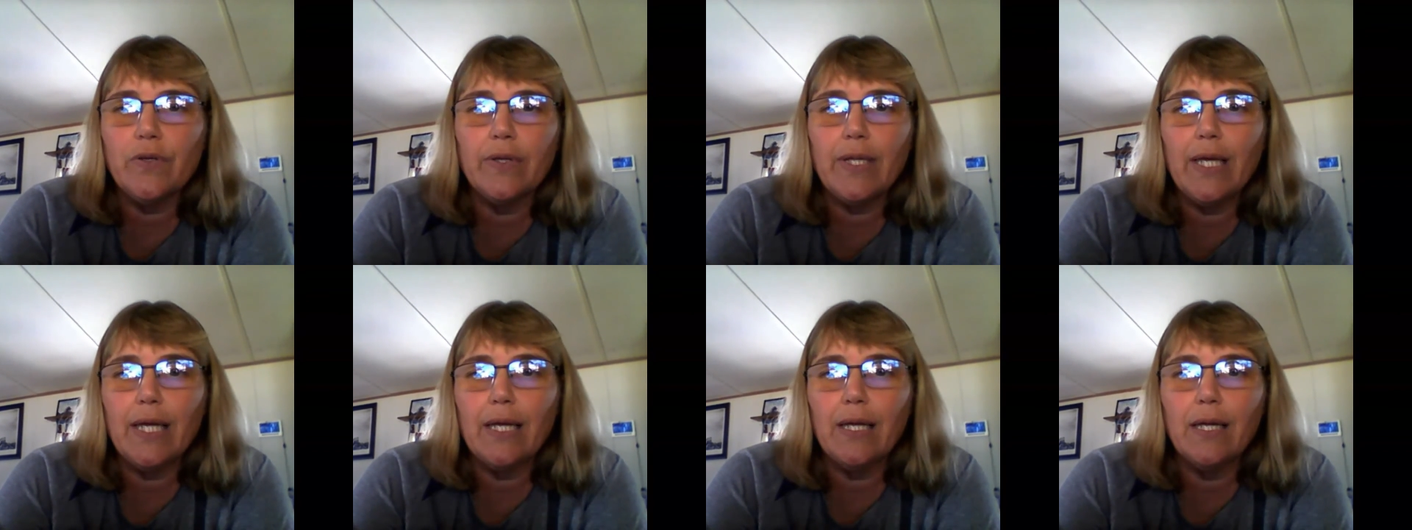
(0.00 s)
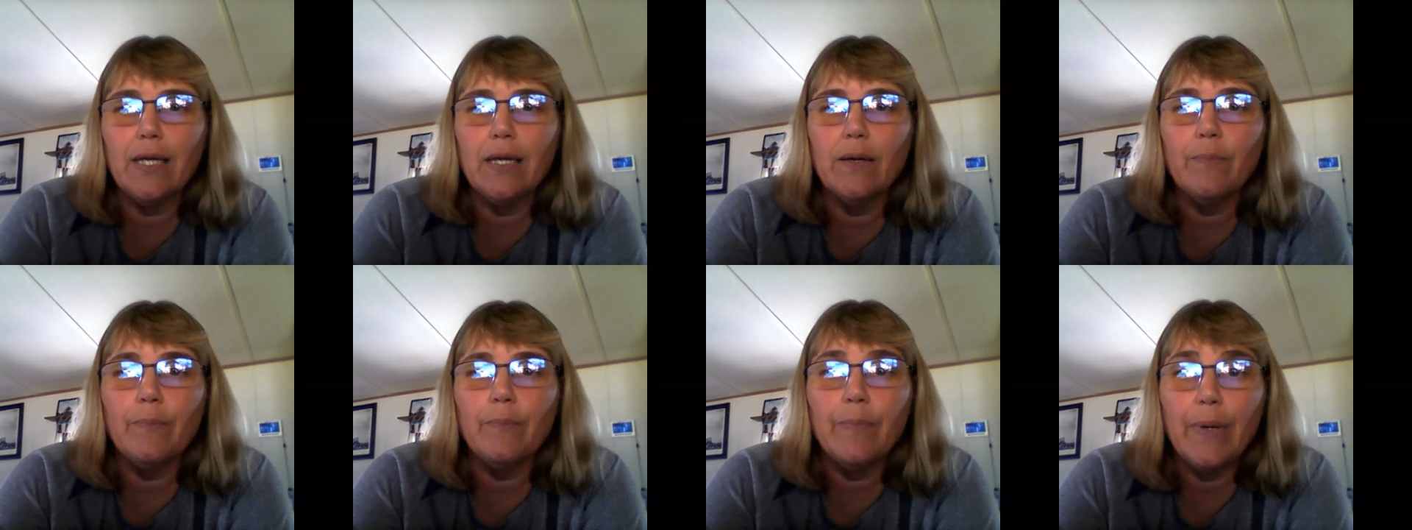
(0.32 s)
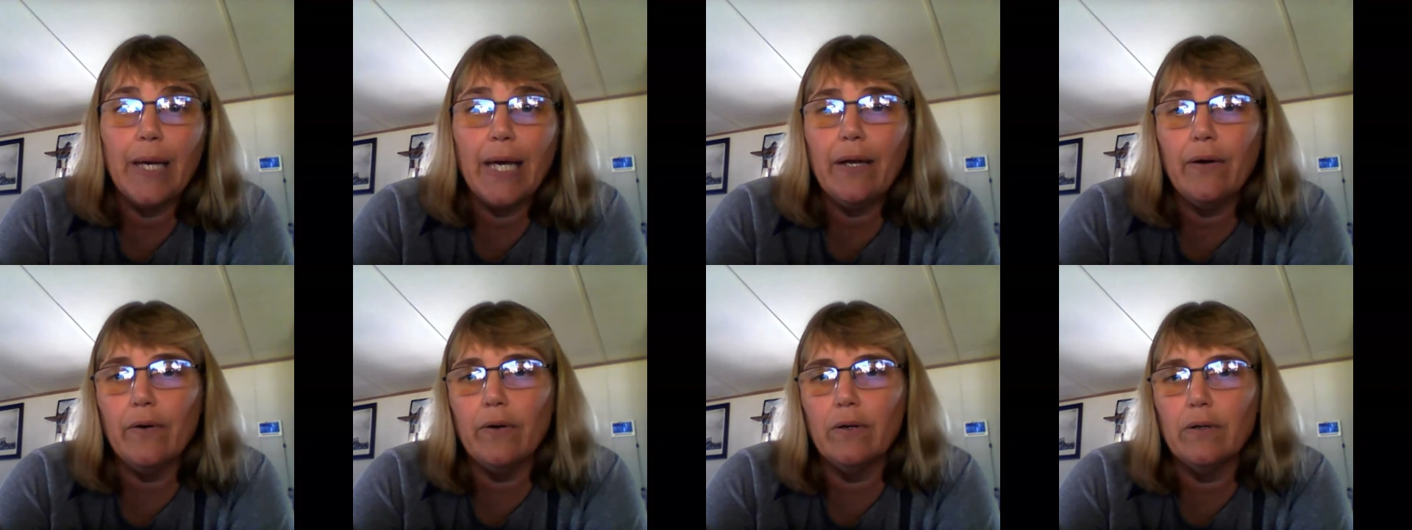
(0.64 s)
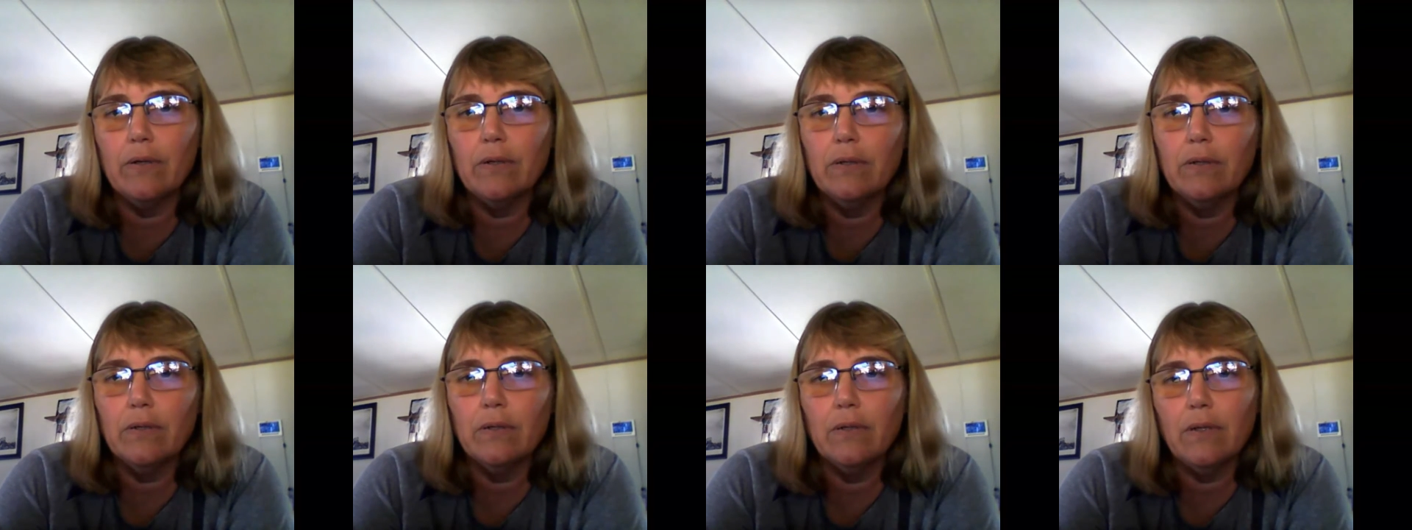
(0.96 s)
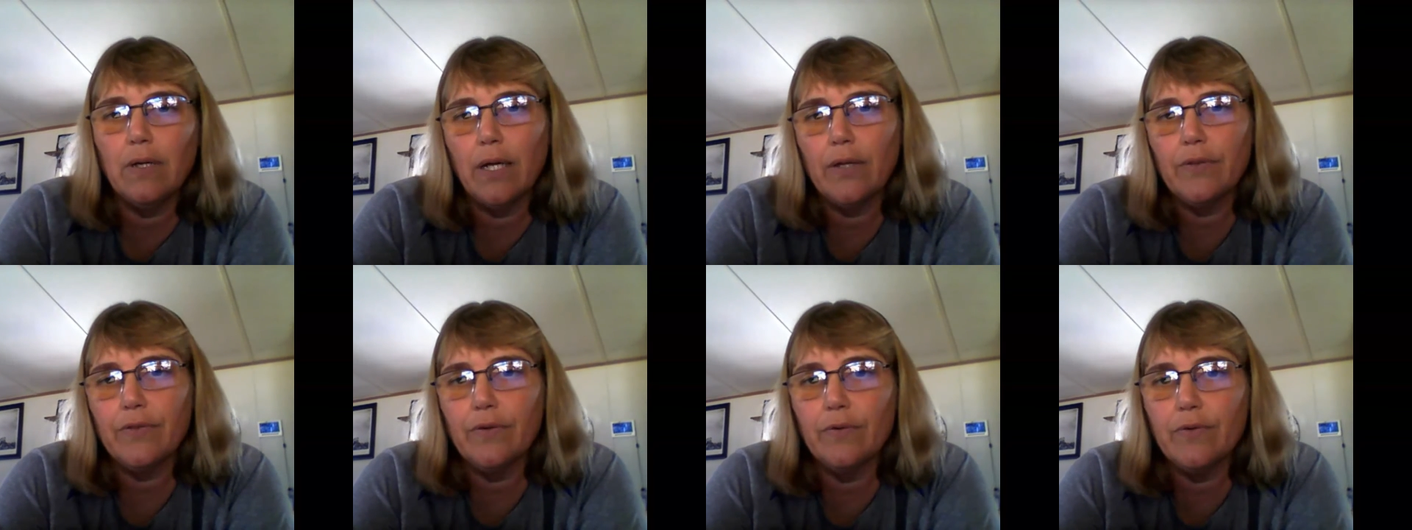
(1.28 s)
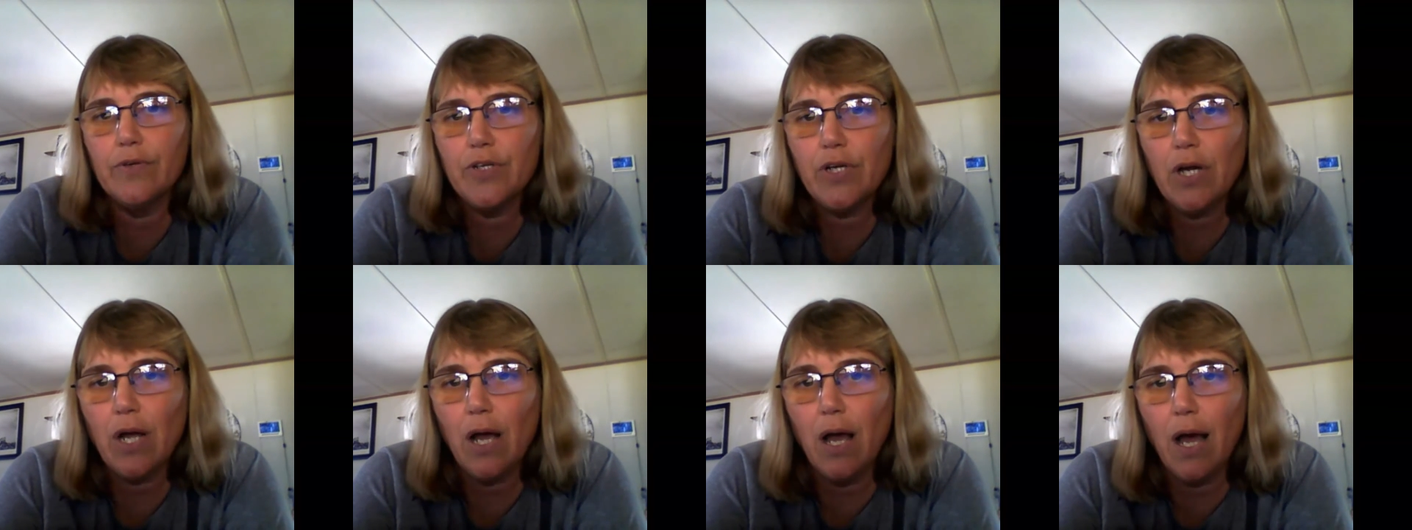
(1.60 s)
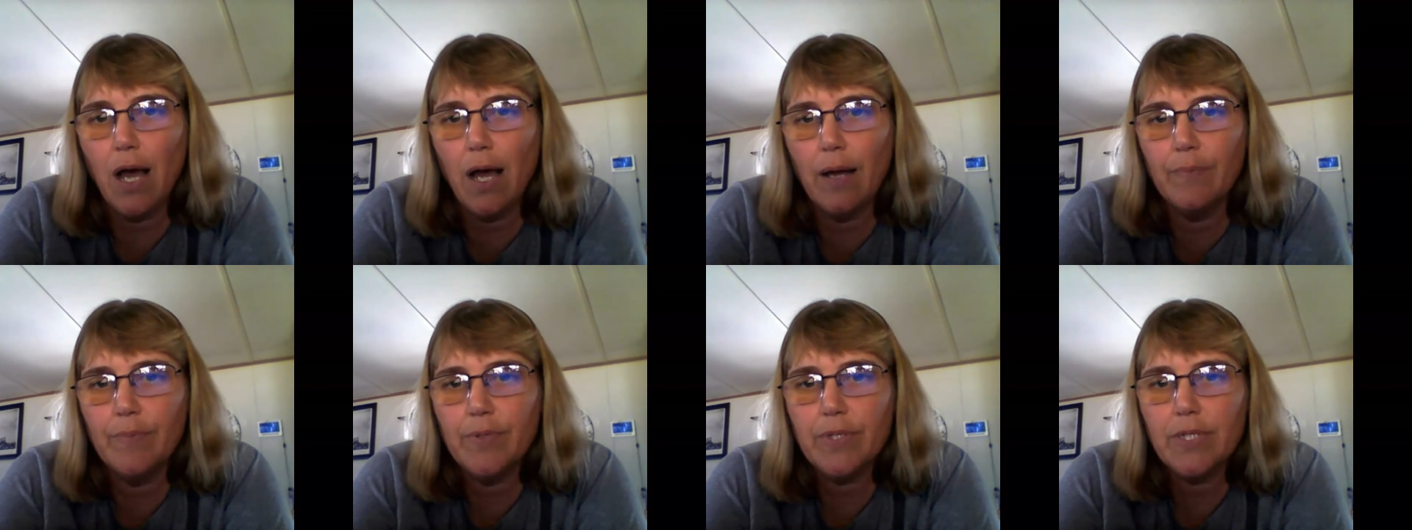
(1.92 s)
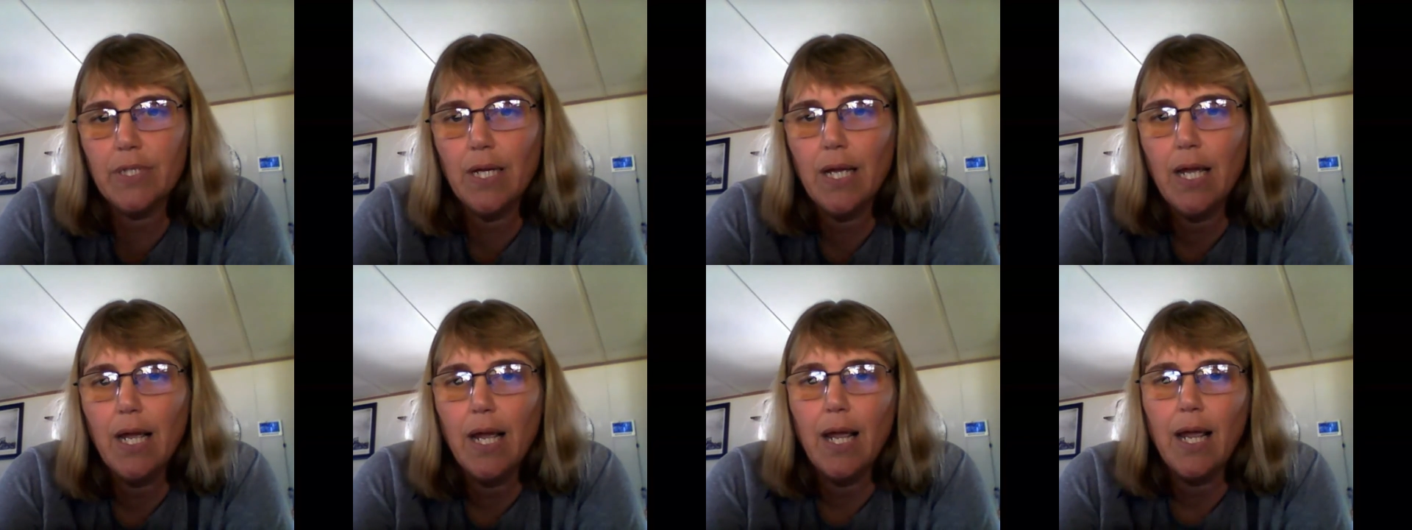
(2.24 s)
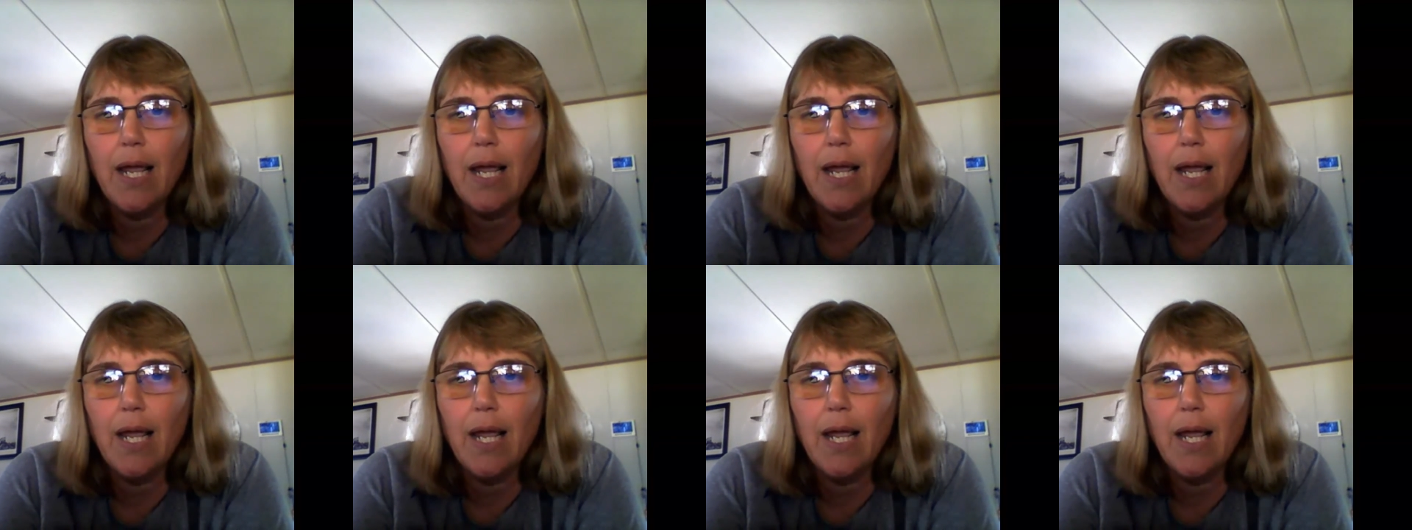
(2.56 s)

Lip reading: so they can get better at their jobs